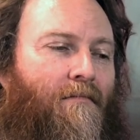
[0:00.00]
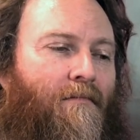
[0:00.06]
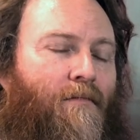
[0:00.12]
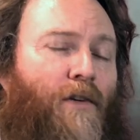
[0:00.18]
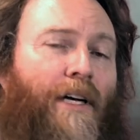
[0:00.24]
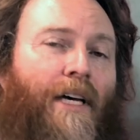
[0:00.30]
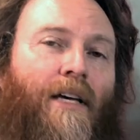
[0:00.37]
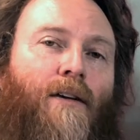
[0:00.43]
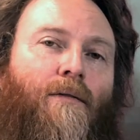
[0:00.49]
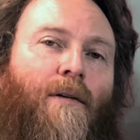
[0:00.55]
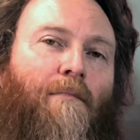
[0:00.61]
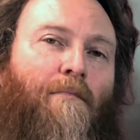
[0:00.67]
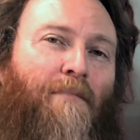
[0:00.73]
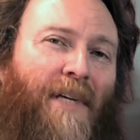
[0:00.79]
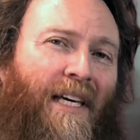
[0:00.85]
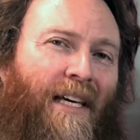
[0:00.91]
will get you a
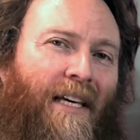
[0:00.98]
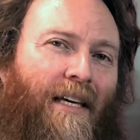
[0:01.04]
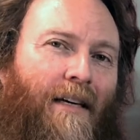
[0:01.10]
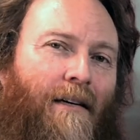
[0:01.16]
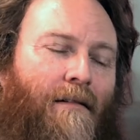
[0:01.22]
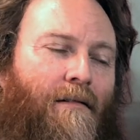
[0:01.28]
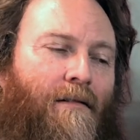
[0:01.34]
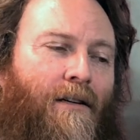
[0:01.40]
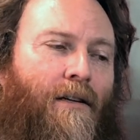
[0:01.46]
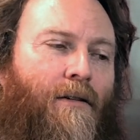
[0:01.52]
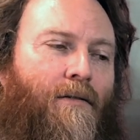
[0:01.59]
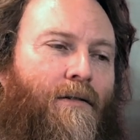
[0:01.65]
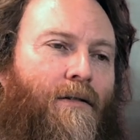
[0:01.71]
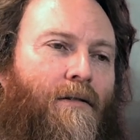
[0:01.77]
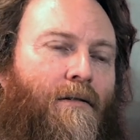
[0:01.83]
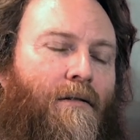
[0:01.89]
B
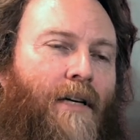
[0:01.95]
note.